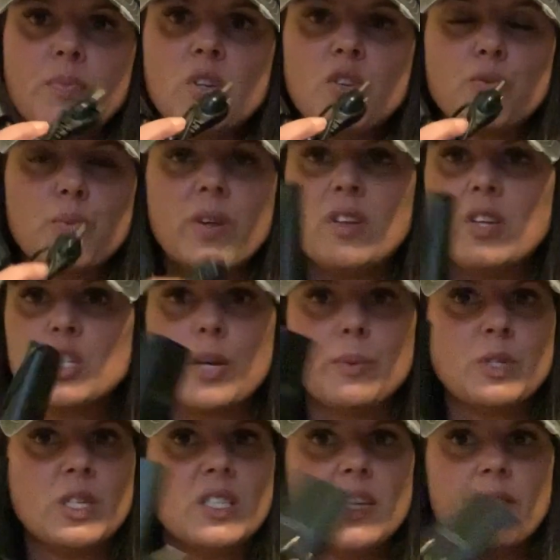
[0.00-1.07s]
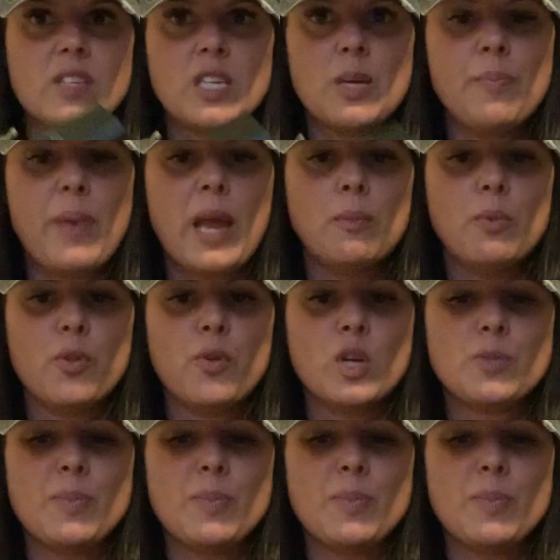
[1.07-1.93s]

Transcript: Just read the description, see if it's compatible with yours.